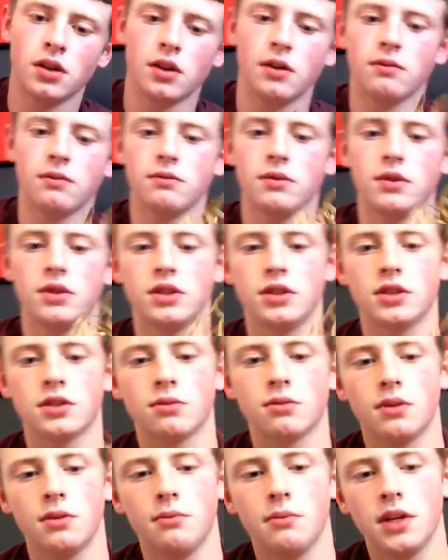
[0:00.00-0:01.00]
I just
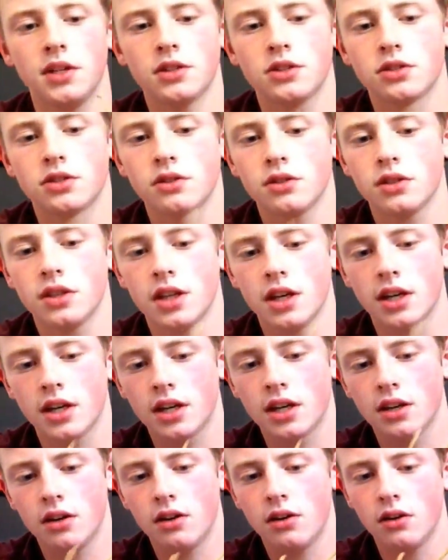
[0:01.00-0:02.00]
want to make sure that I
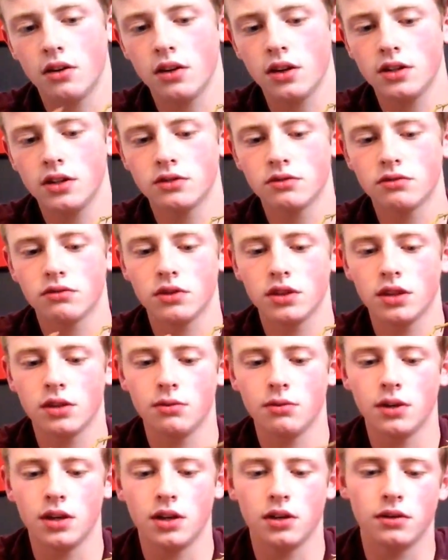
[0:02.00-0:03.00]
get all these really
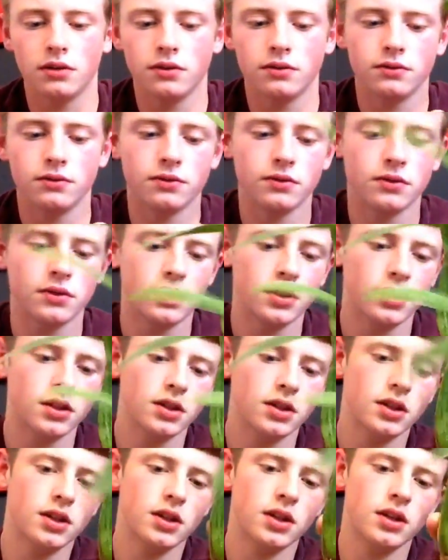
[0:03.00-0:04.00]
well.
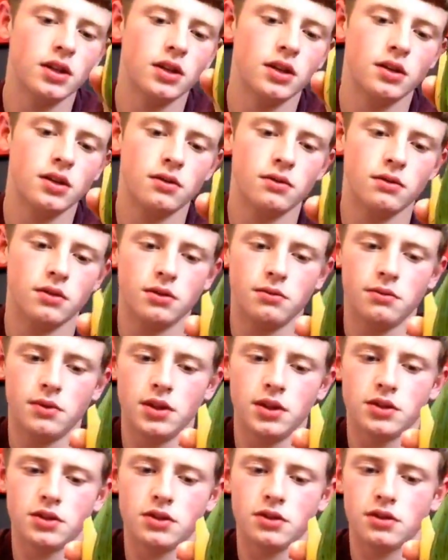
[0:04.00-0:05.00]
I want to
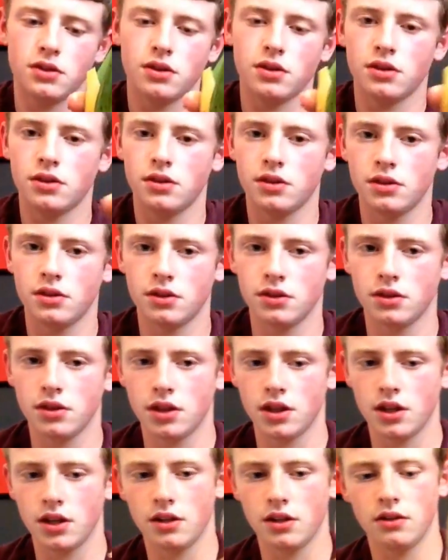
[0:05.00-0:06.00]
make sure
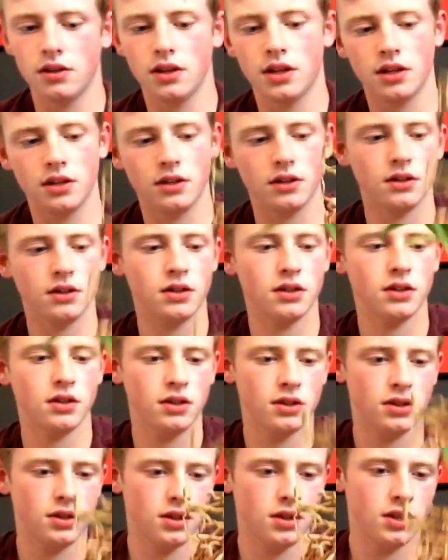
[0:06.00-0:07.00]
gonna that.
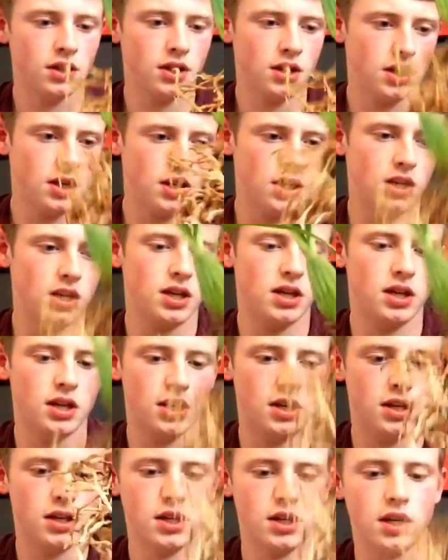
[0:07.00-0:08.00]
Uh,
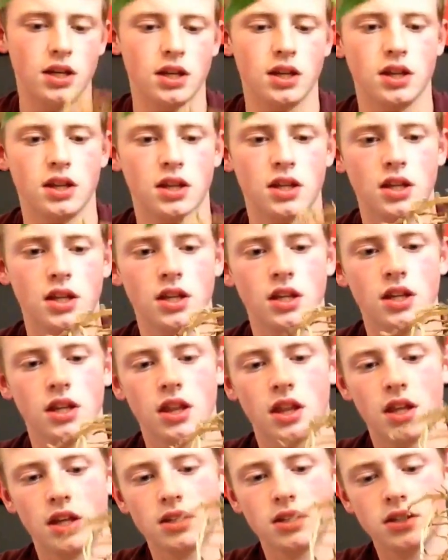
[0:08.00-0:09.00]
and I think
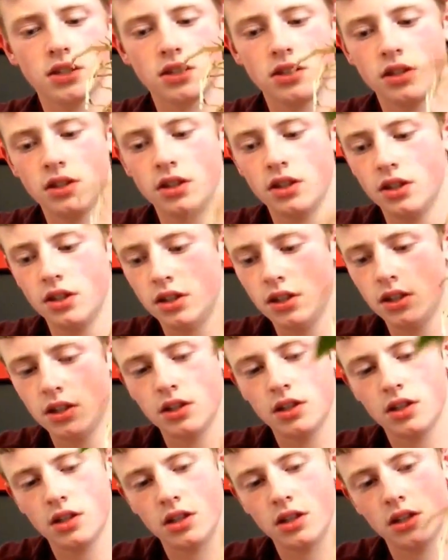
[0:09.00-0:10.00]
that's good.
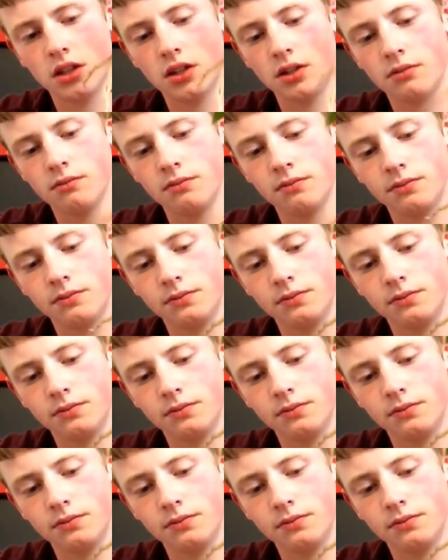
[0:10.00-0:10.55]
Um,